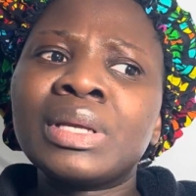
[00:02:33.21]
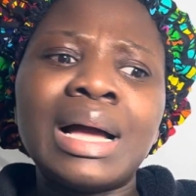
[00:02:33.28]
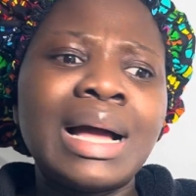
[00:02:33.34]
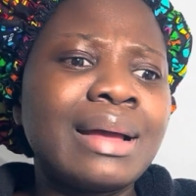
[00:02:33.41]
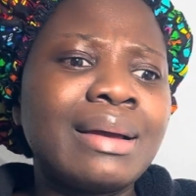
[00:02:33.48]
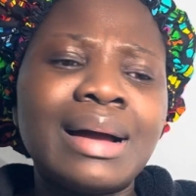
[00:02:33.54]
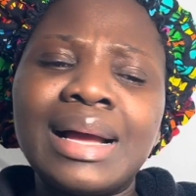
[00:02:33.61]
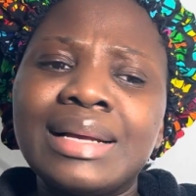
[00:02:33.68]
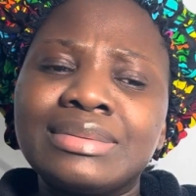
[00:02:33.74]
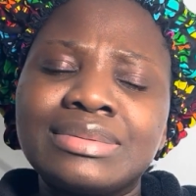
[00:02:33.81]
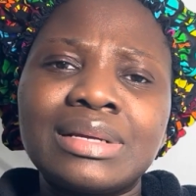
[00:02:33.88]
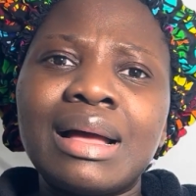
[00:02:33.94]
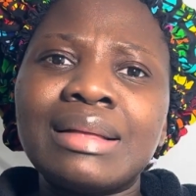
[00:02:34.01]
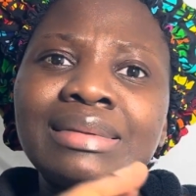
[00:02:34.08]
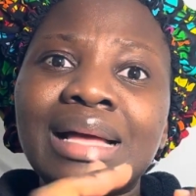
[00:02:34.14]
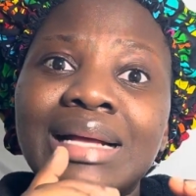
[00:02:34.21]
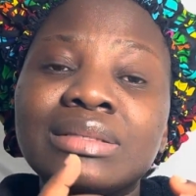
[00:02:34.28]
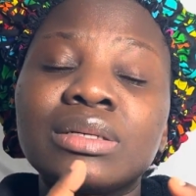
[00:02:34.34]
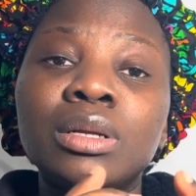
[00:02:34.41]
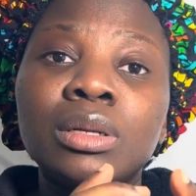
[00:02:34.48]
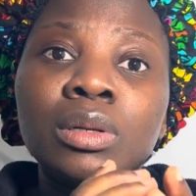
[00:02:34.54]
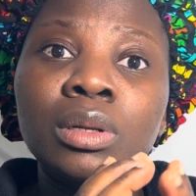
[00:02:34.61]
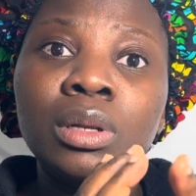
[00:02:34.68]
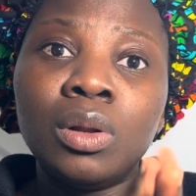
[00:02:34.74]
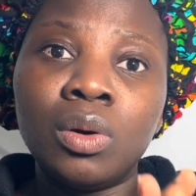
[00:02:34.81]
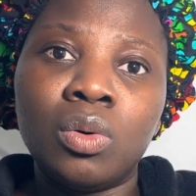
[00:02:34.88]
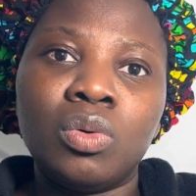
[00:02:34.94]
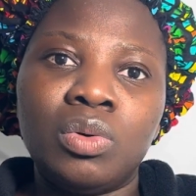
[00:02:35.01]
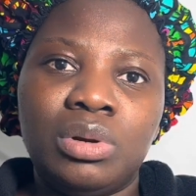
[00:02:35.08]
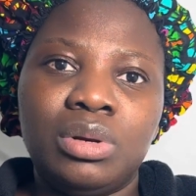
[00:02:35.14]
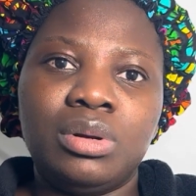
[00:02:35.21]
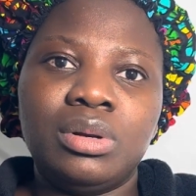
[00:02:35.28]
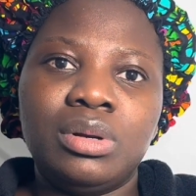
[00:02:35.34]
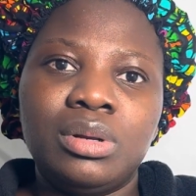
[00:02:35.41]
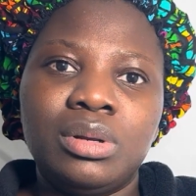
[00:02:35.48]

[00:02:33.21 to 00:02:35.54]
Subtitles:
And guys, that alone,